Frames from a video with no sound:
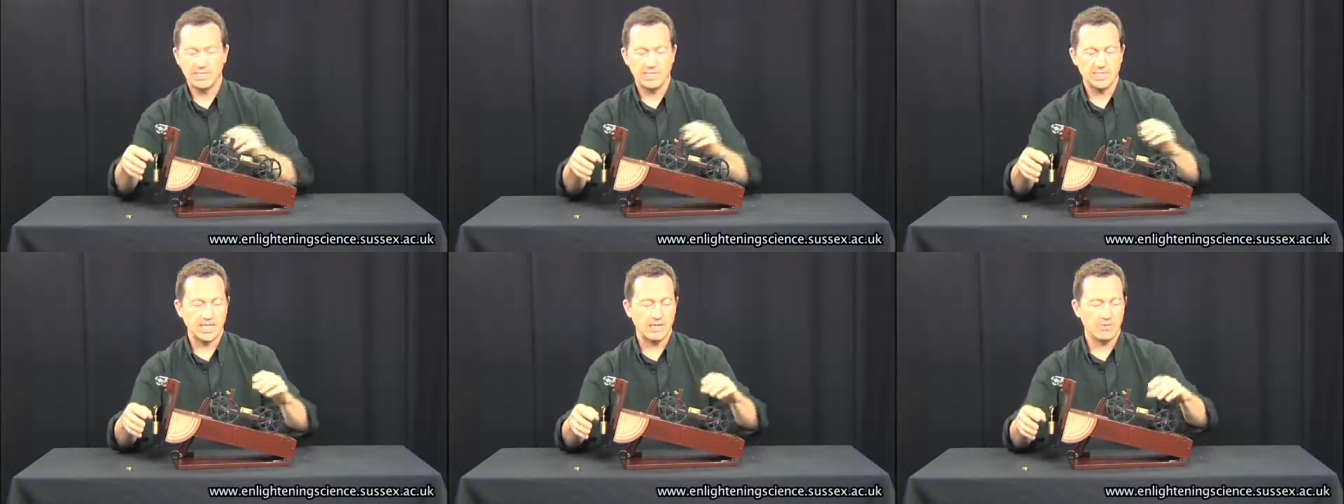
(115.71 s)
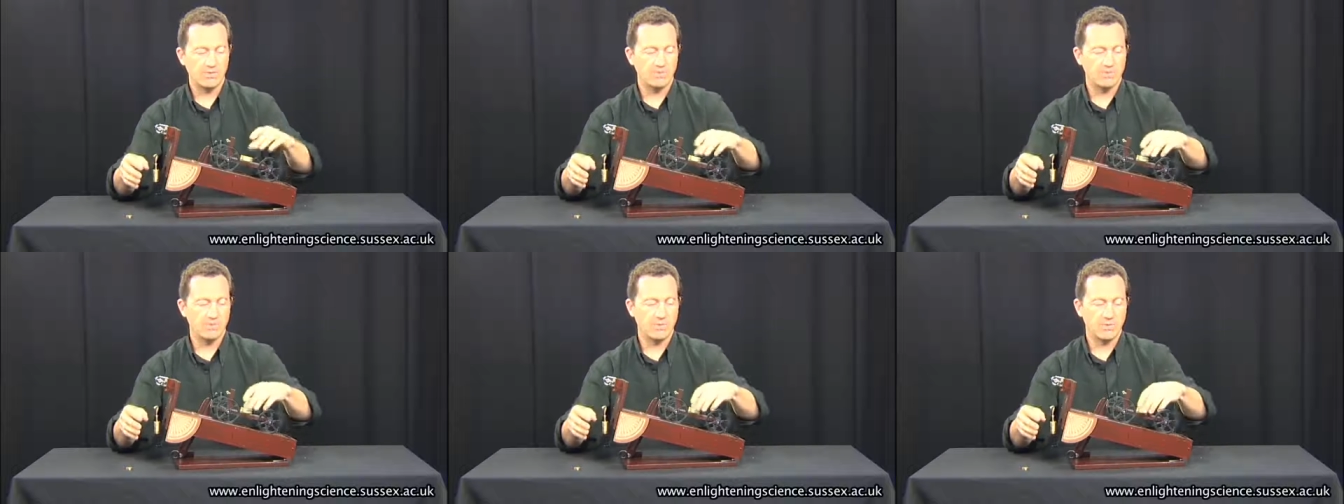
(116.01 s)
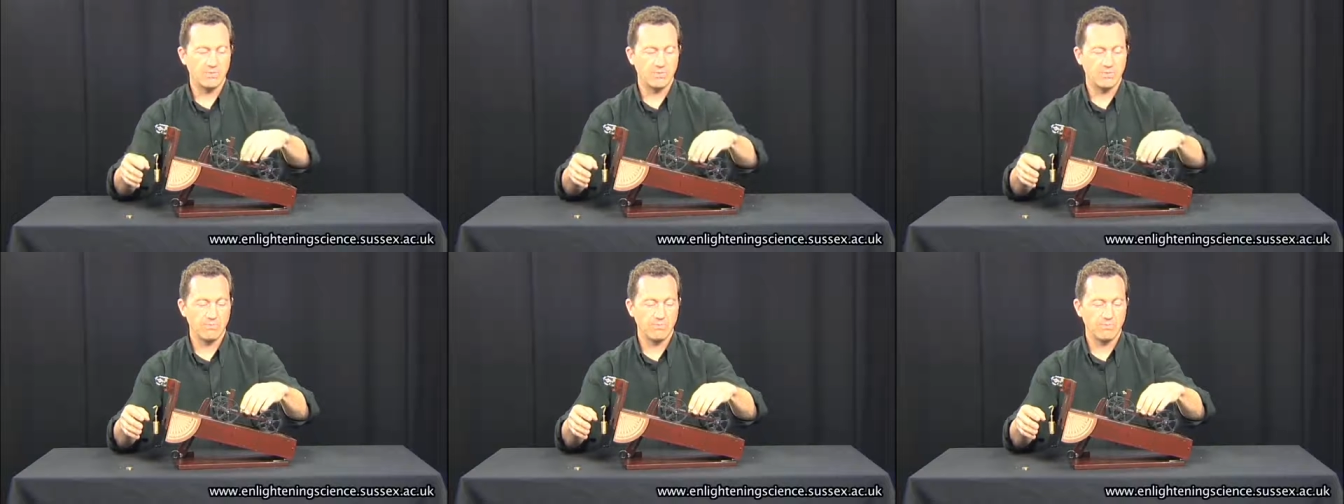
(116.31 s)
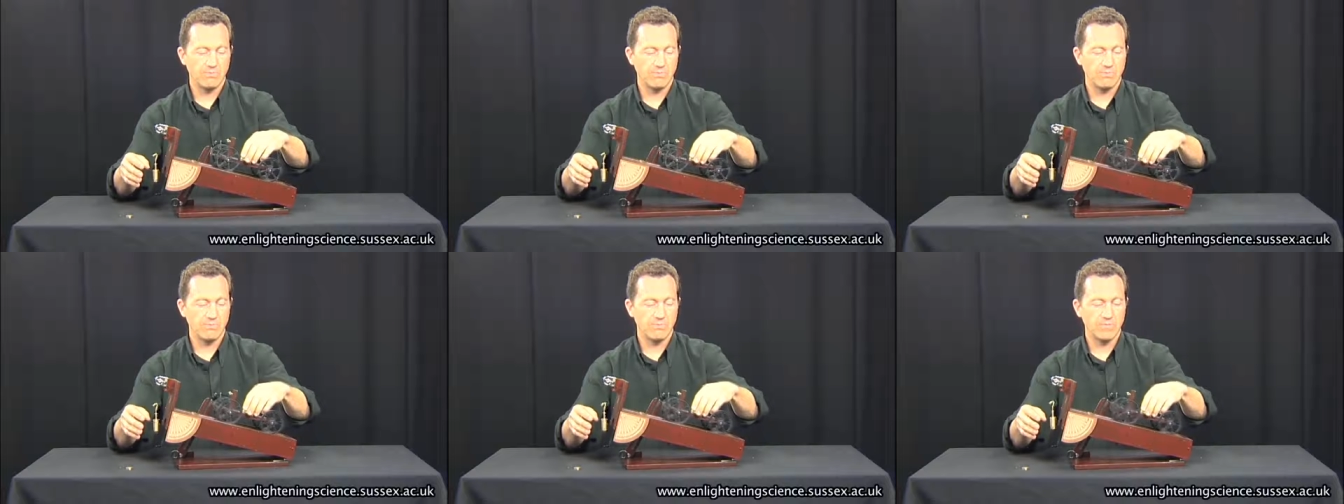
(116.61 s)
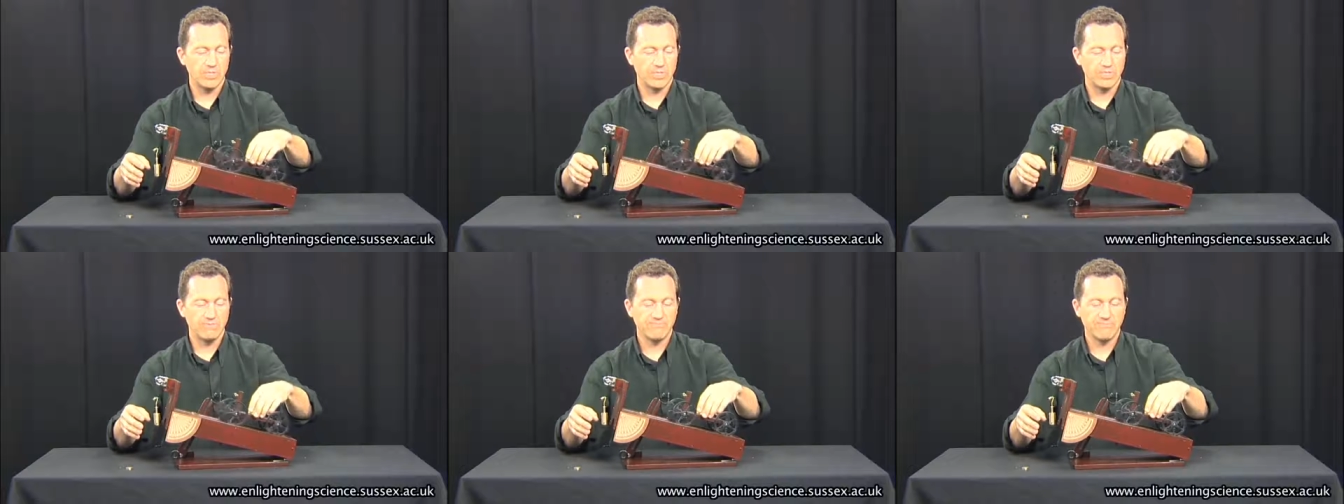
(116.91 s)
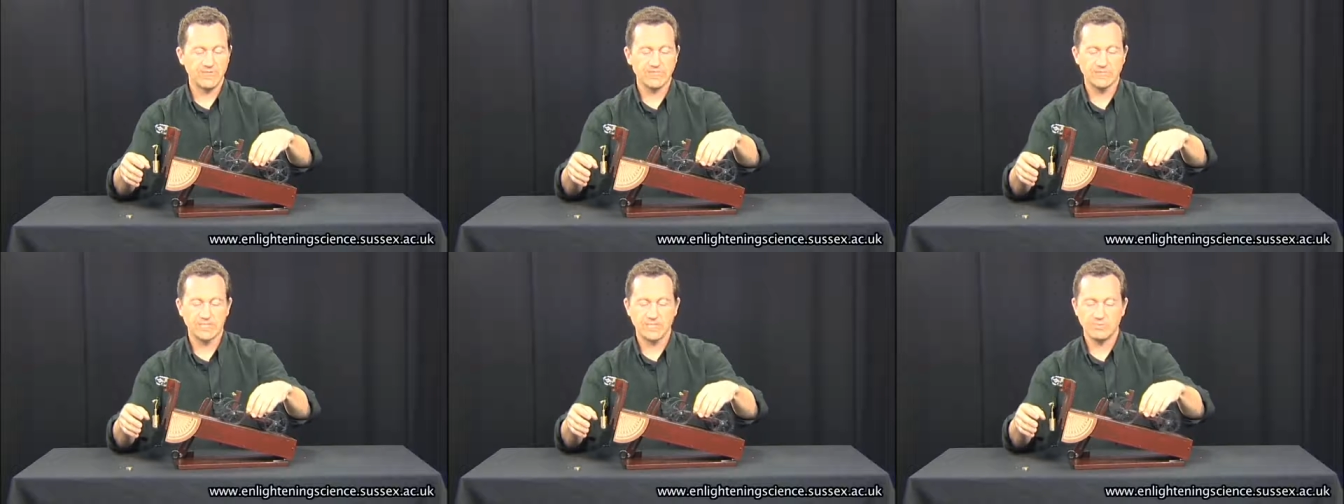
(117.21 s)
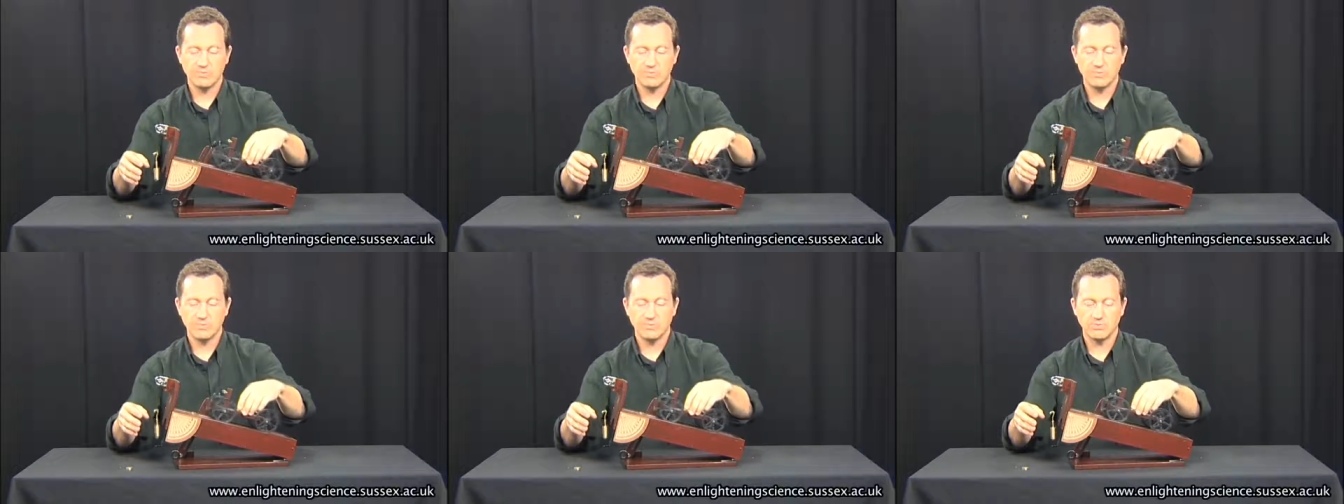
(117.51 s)
Now, we can
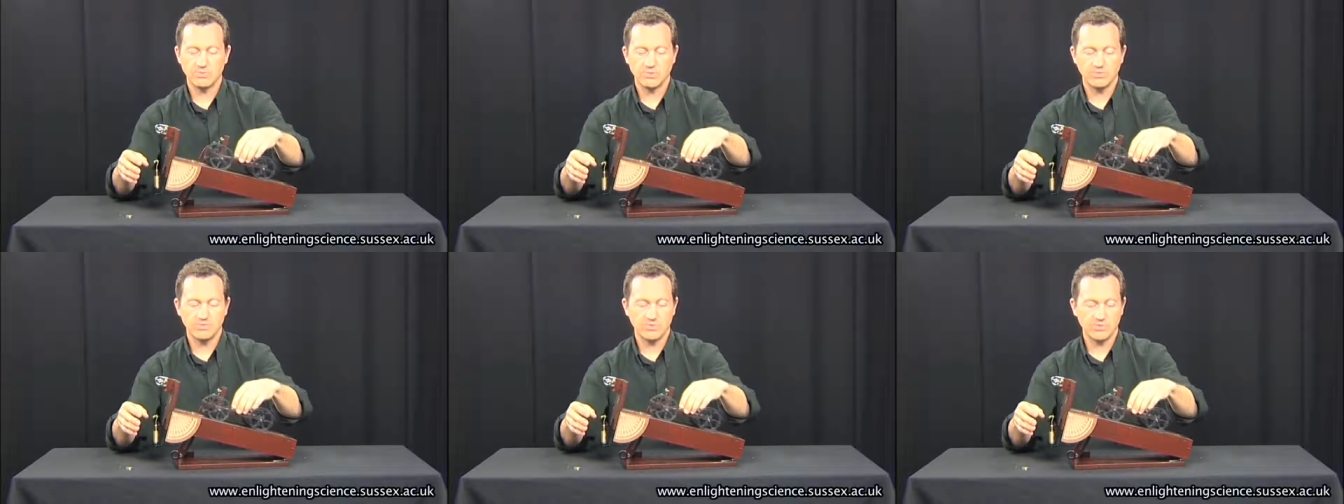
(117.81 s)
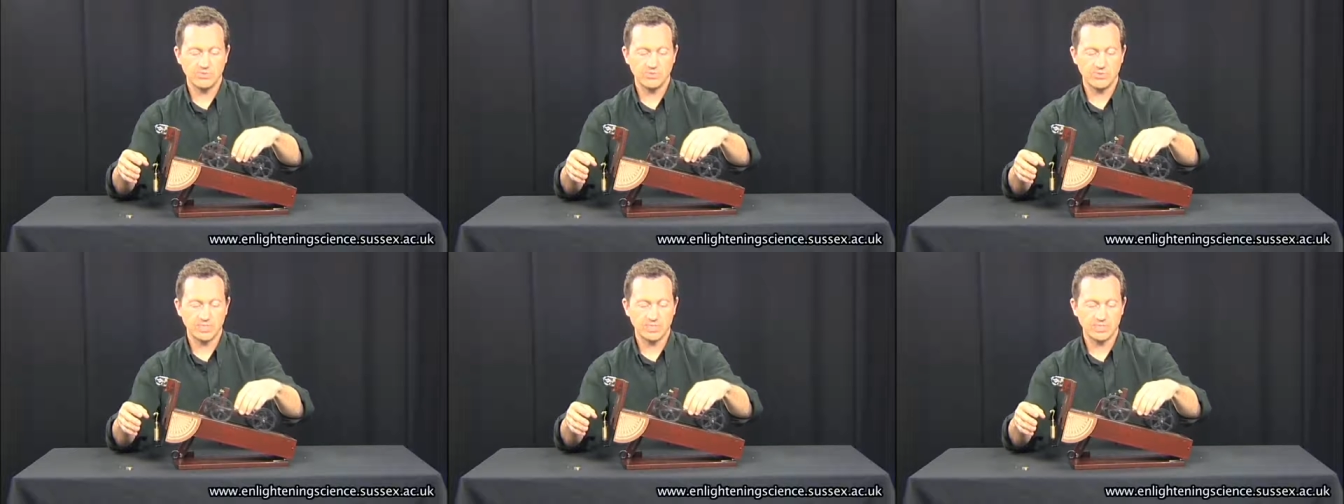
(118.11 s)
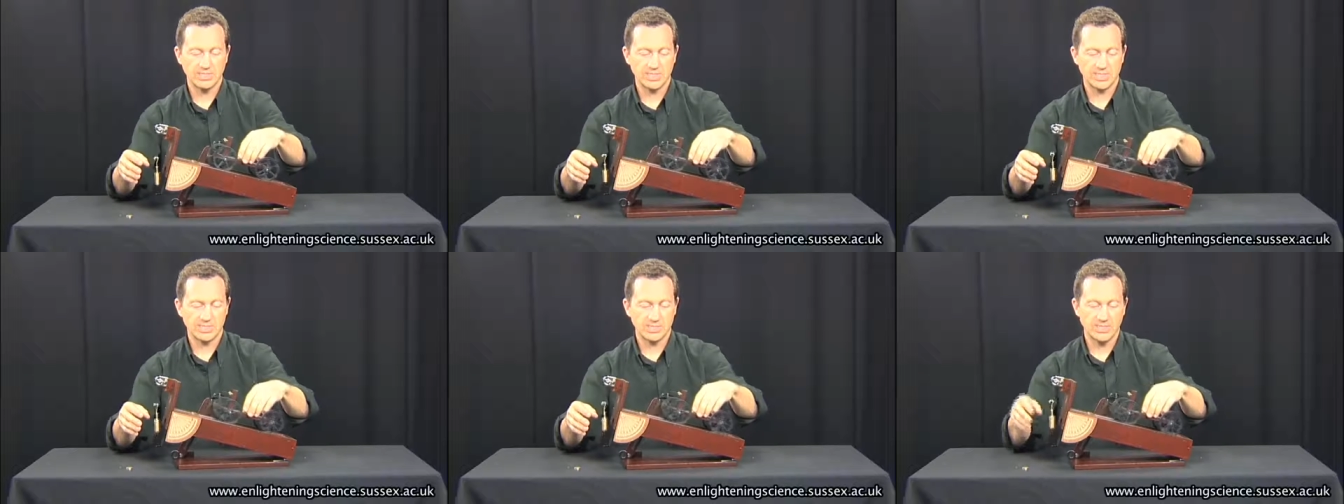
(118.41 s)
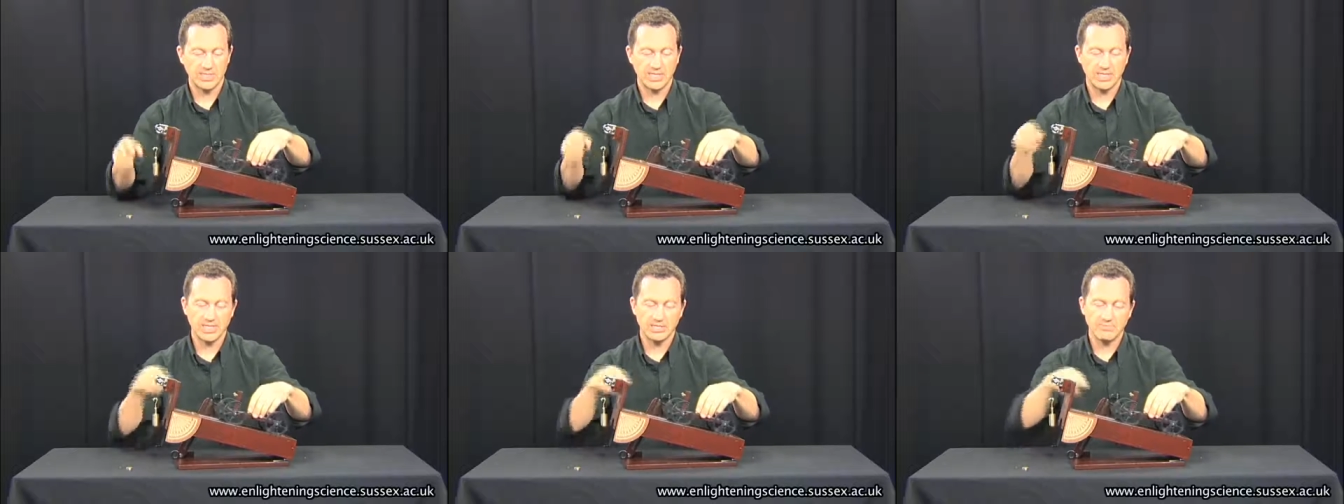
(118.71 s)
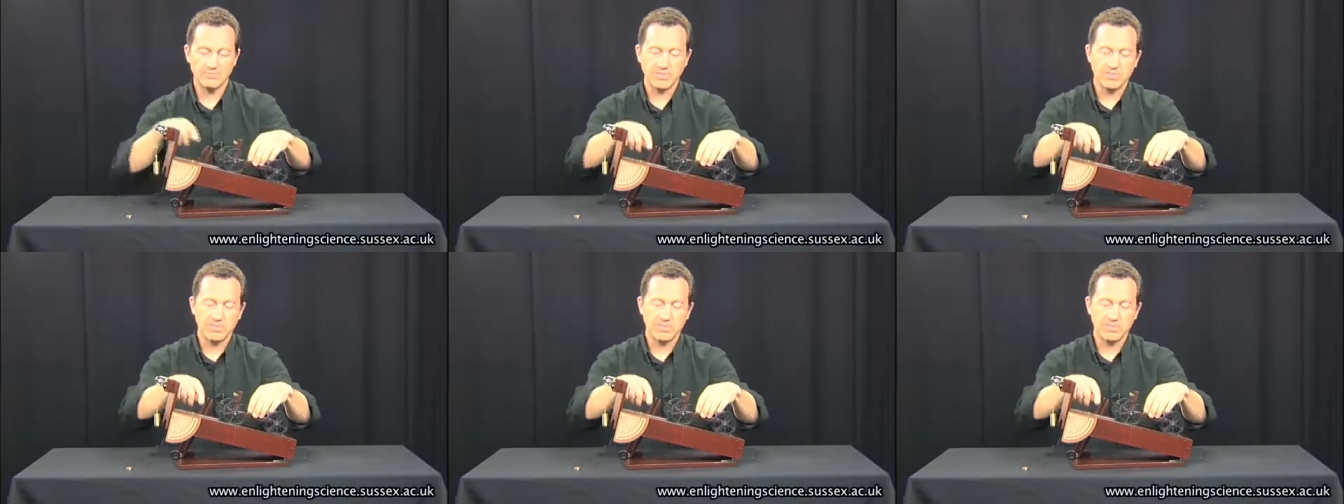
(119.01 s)
investigate all sorts of interesting things,